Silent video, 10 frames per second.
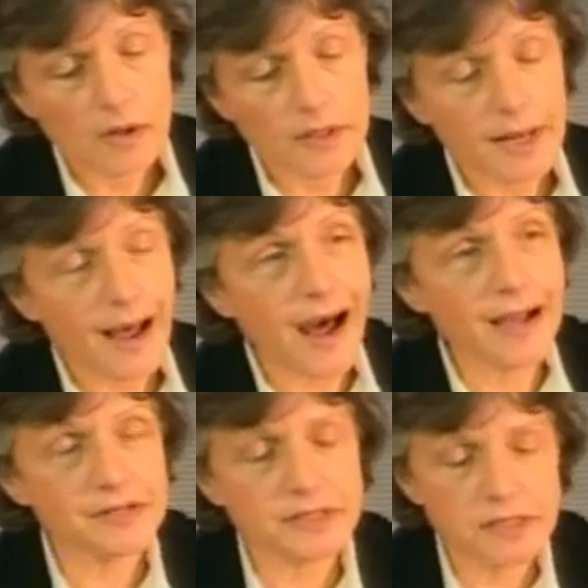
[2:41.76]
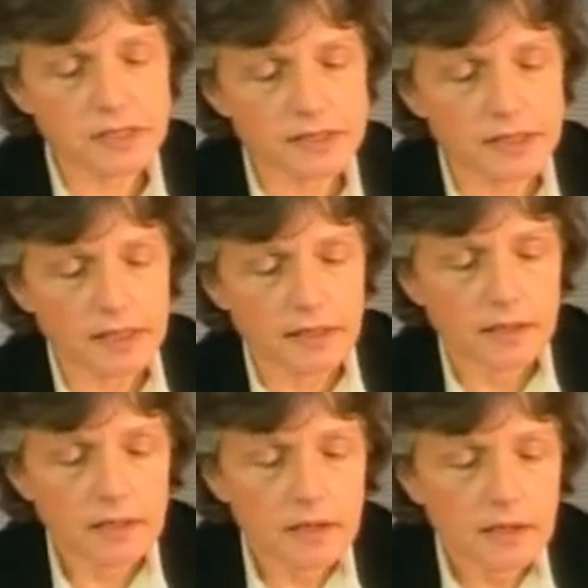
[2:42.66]
The ICC
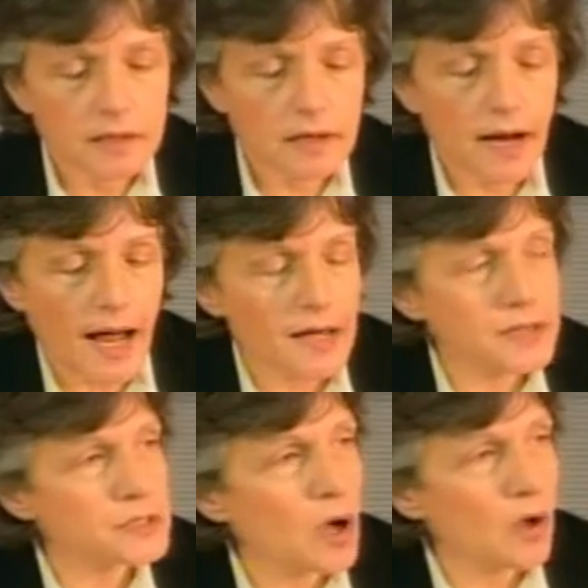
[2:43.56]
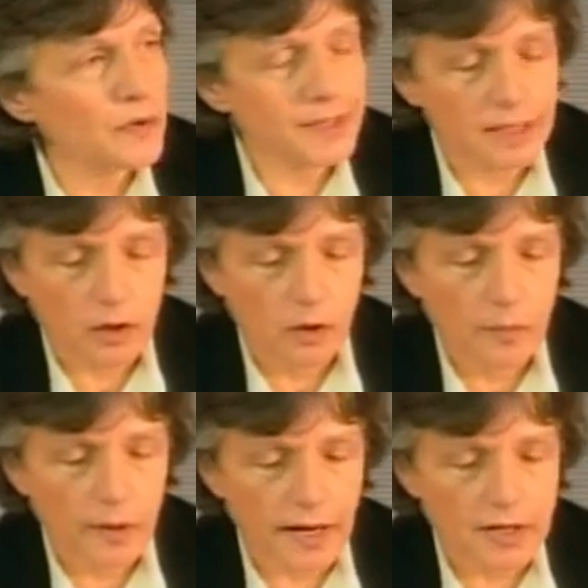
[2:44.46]
relies on the
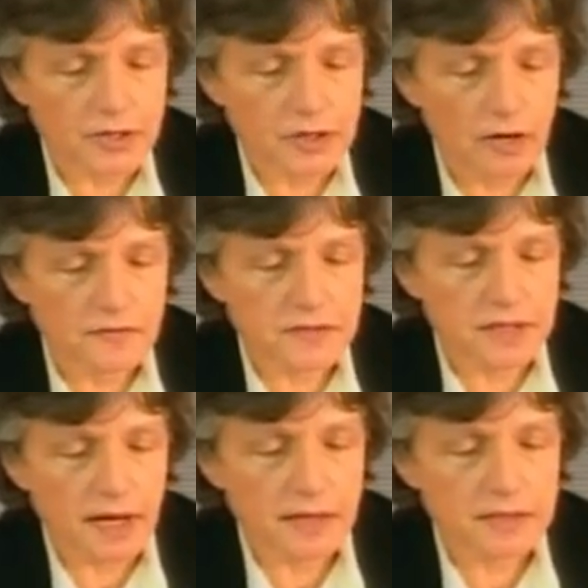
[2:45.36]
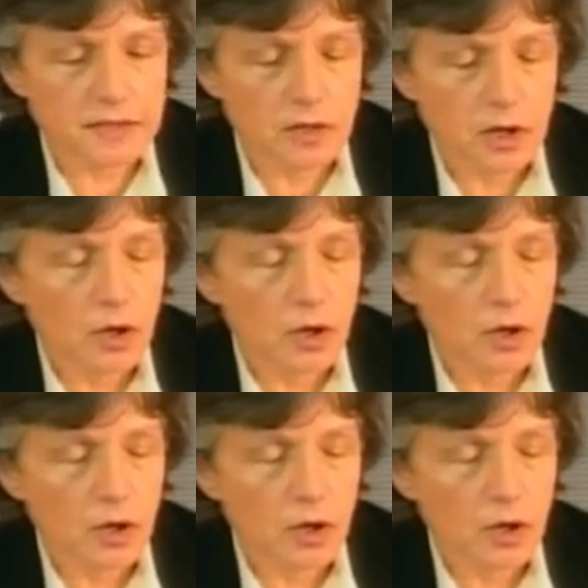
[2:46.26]
cooperation of states